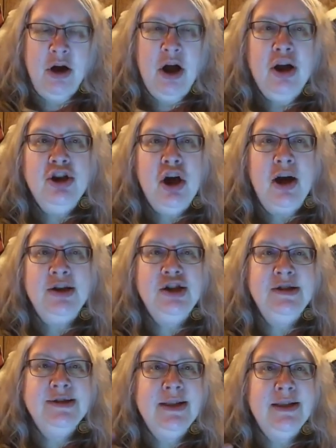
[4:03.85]
Not just the
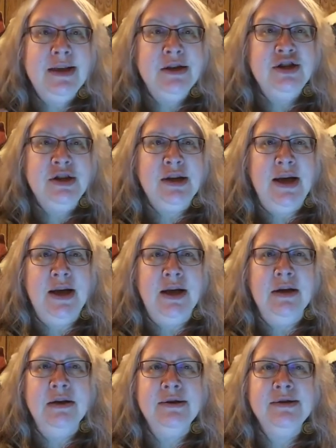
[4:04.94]
things she
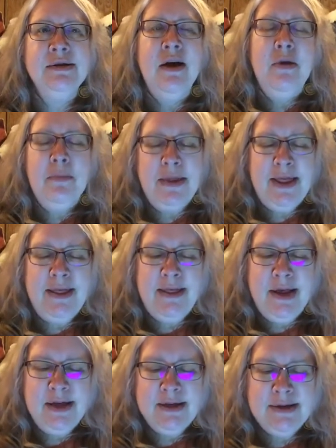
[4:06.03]
hears, but the
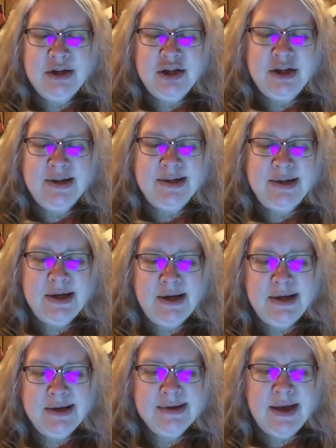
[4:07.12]
things she sees
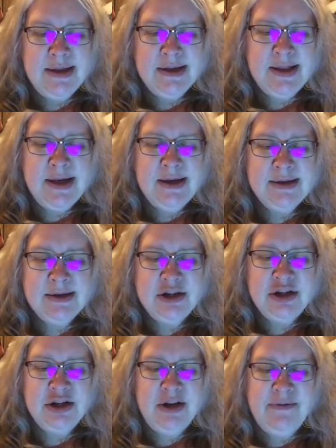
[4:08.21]
and the things
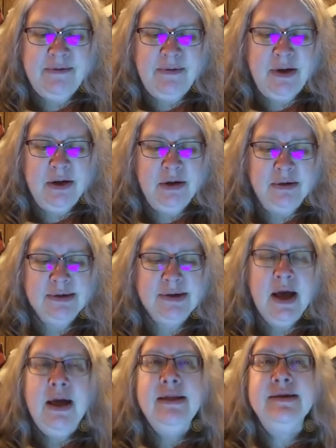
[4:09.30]
she feels.
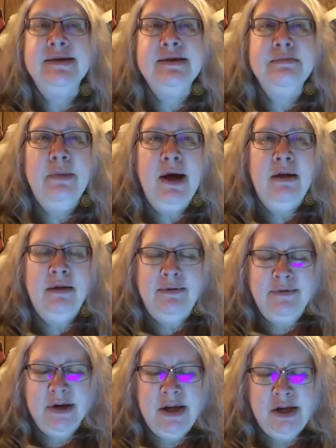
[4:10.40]
The smell of
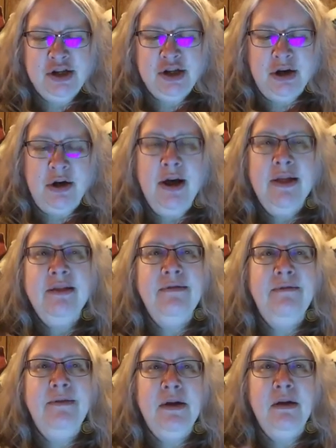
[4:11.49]
nature, the
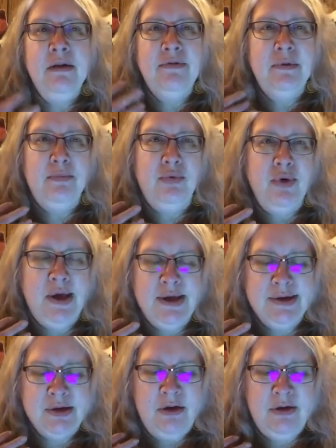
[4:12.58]
feel of the breeze
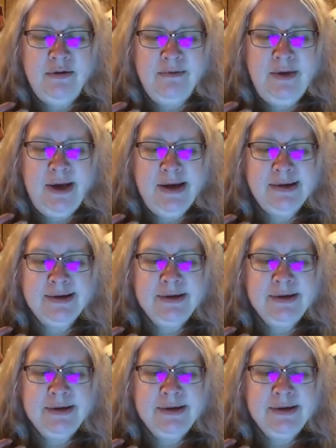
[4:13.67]
on her face.